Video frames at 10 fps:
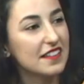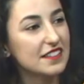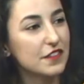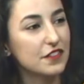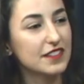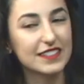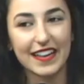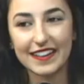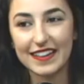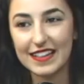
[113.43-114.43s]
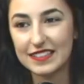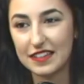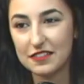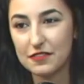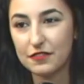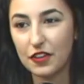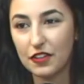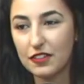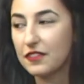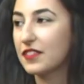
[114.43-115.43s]
different techniques that are
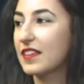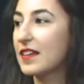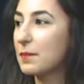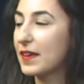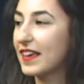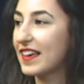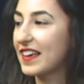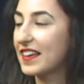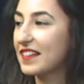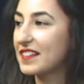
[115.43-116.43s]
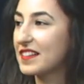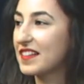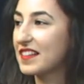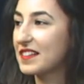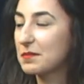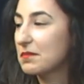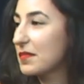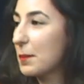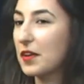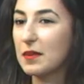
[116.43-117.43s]
involved can be
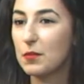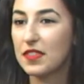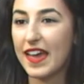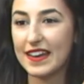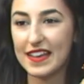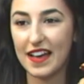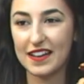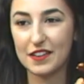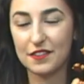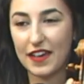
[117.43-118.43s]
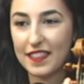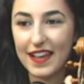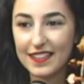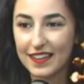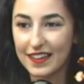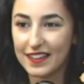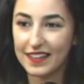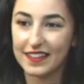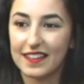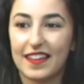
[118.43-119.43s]
put in with any kind of
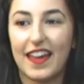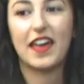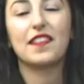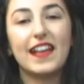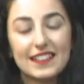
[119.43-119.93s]
athletic. And